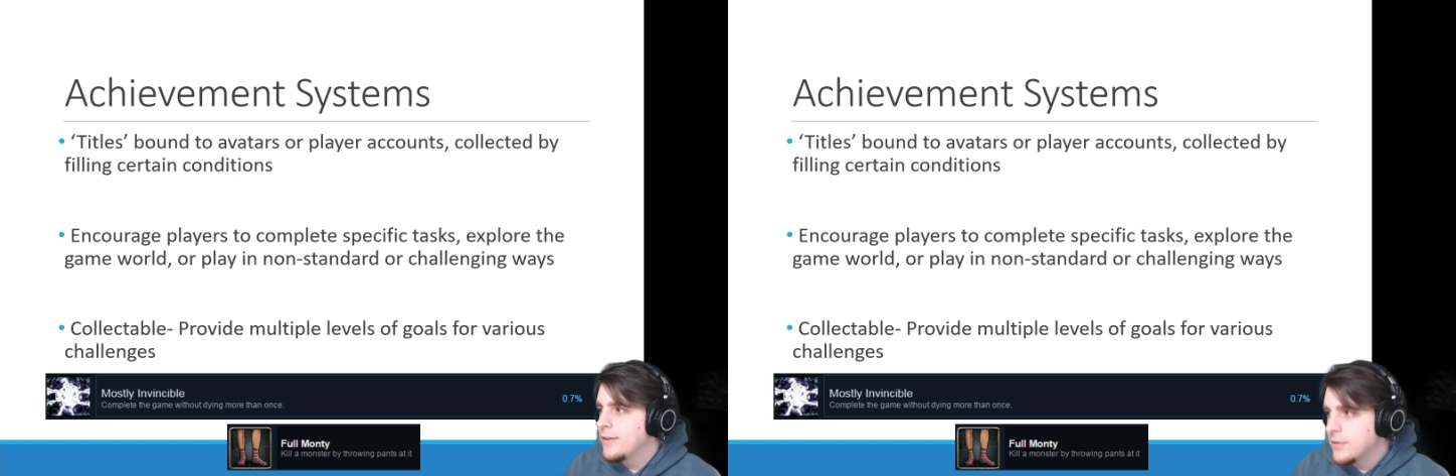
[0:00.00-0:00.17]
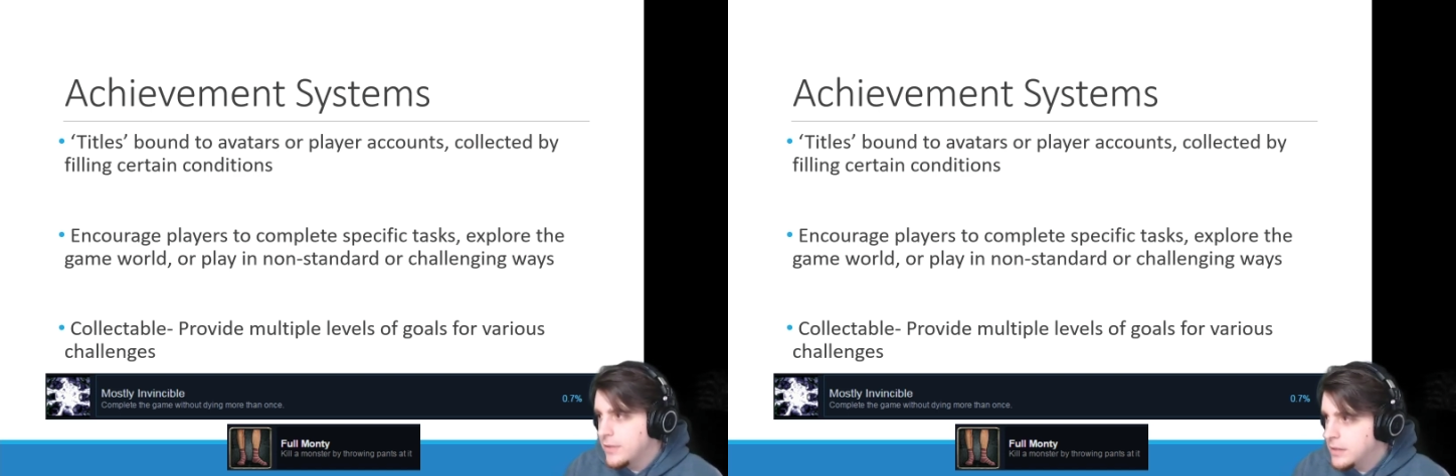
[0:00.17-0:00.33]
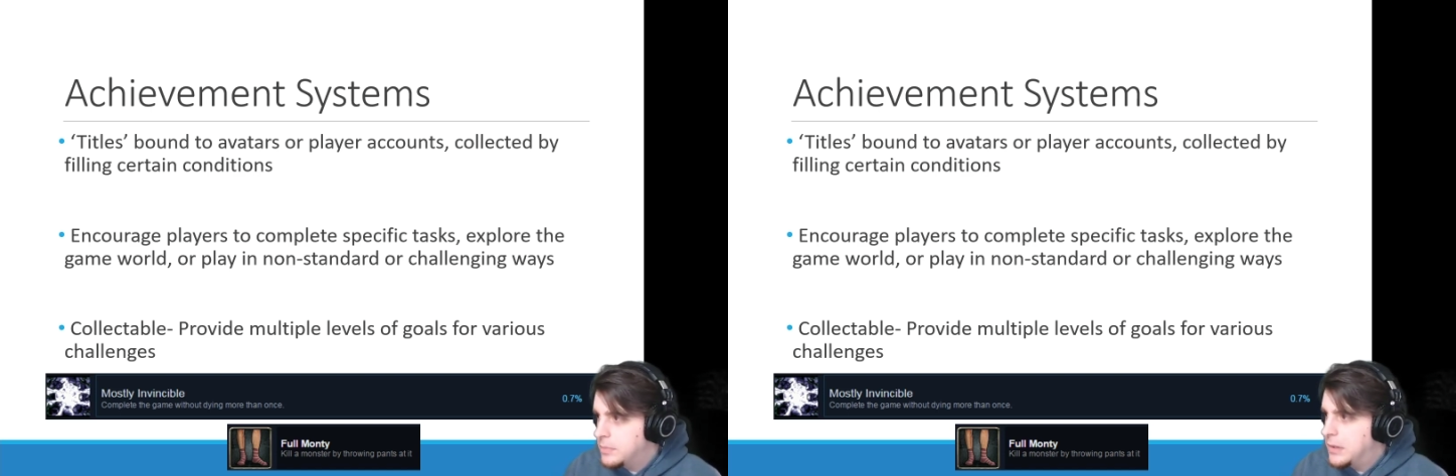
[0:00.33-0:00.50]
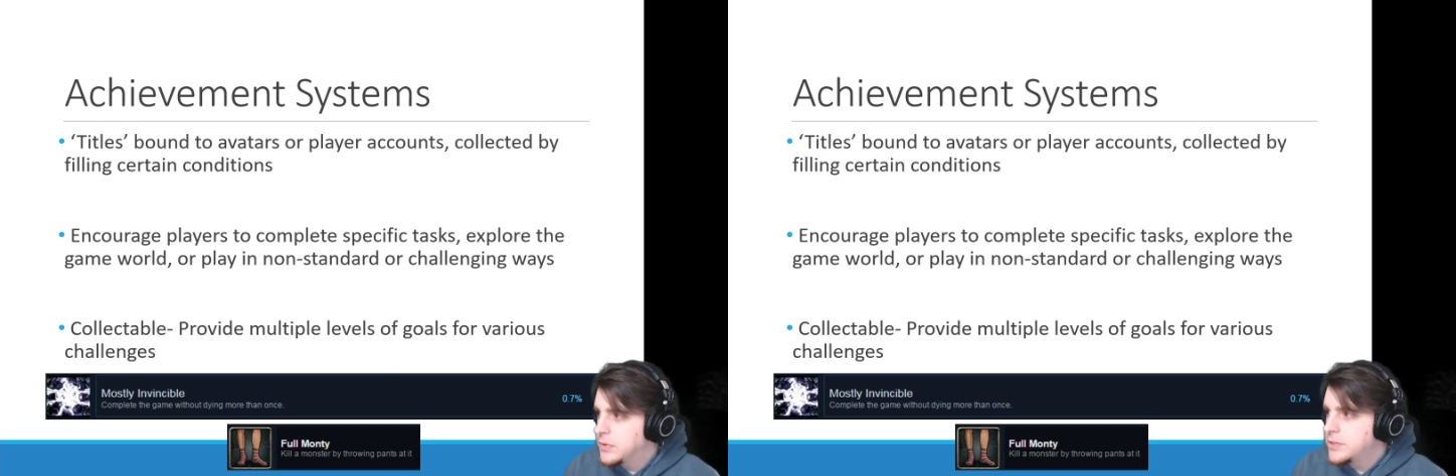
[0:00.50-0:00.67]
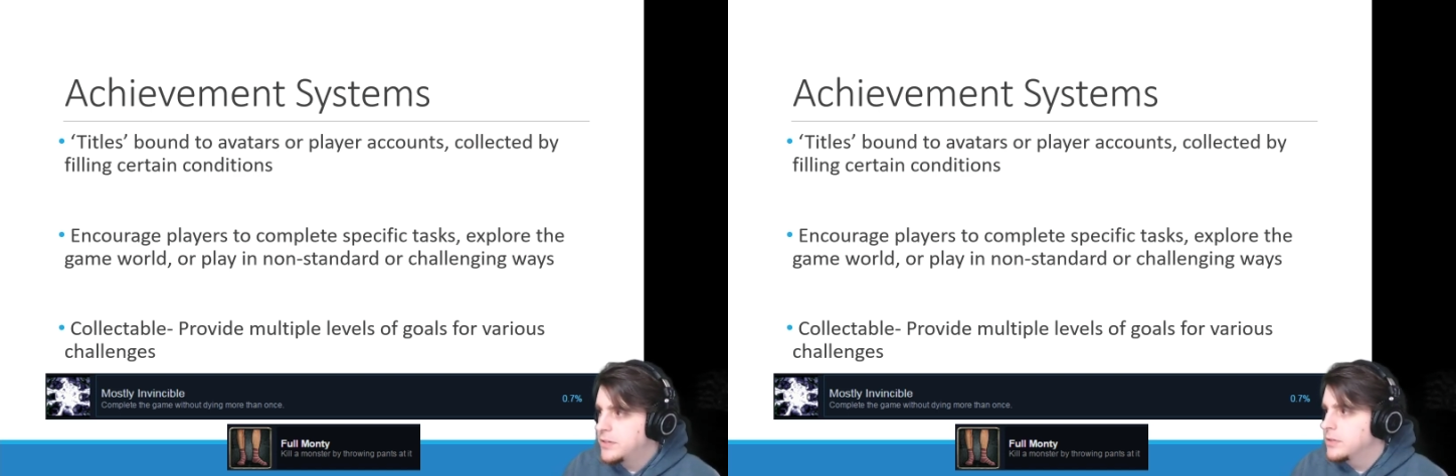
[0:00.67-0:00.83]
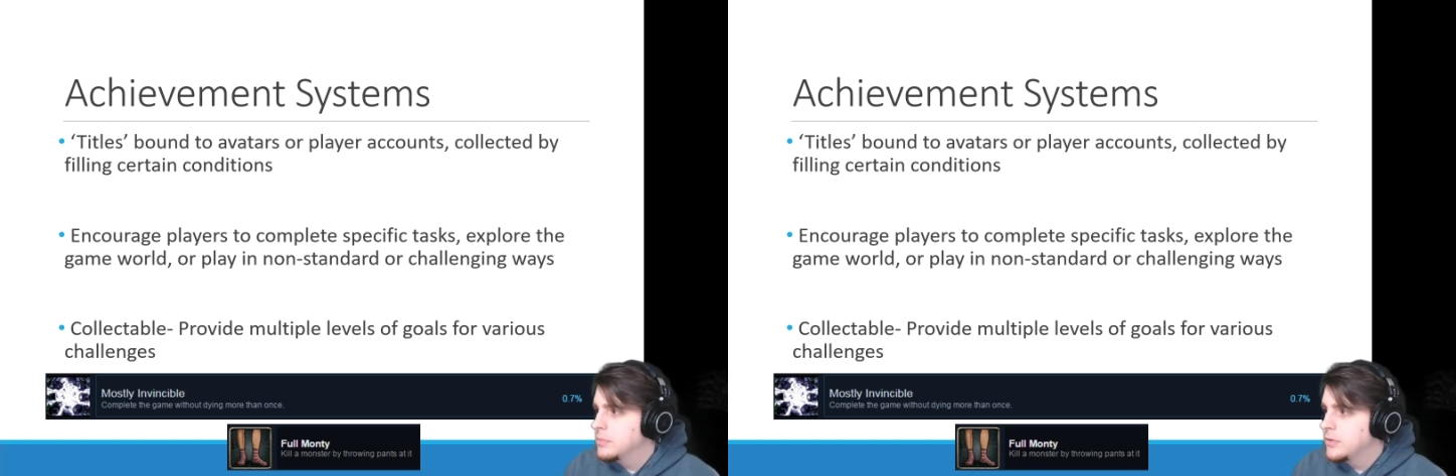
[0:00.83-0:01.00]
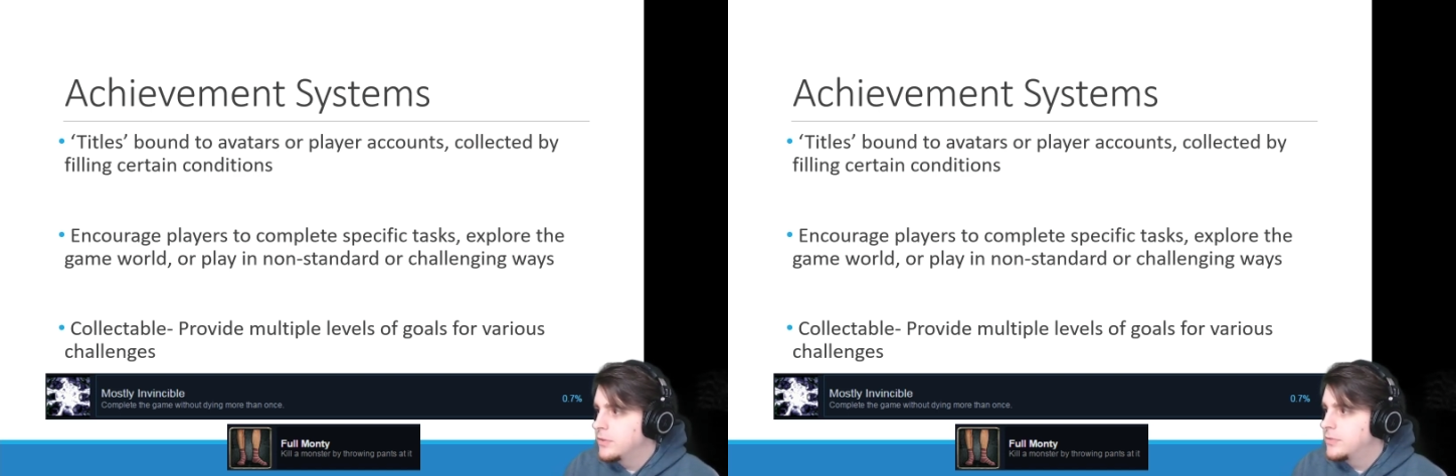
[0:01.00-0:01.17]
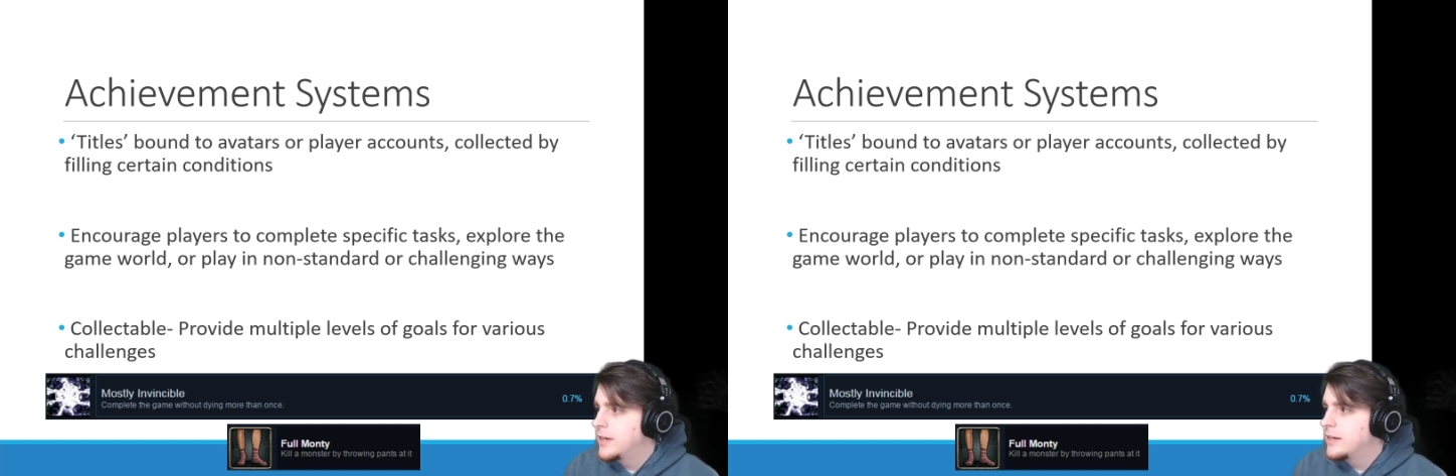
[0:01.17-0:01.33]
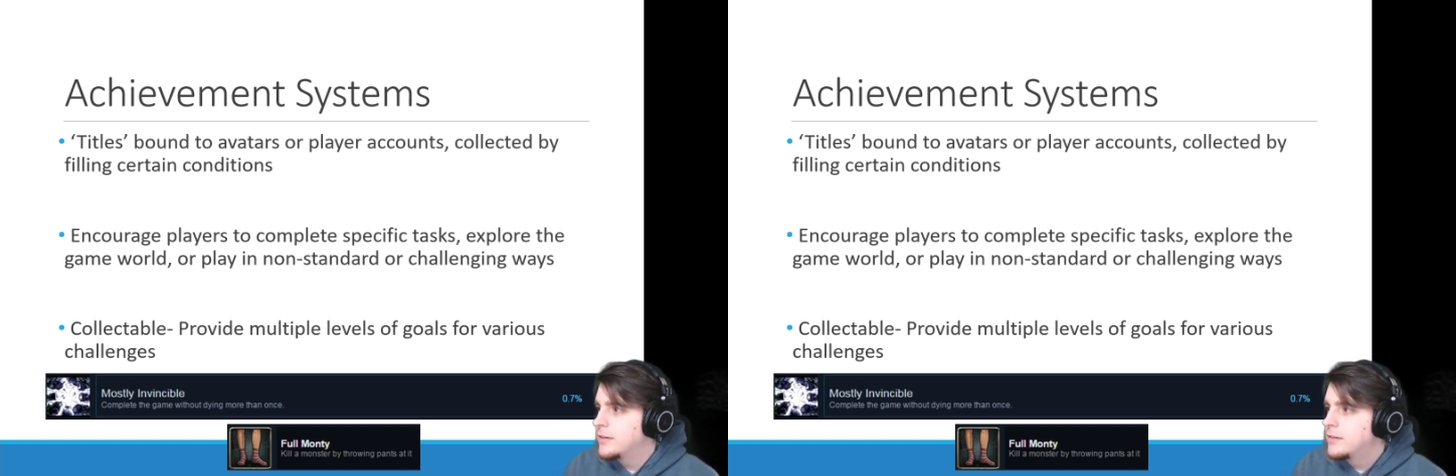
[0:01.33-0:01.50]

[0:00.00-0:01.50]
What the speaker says: or like post on your profile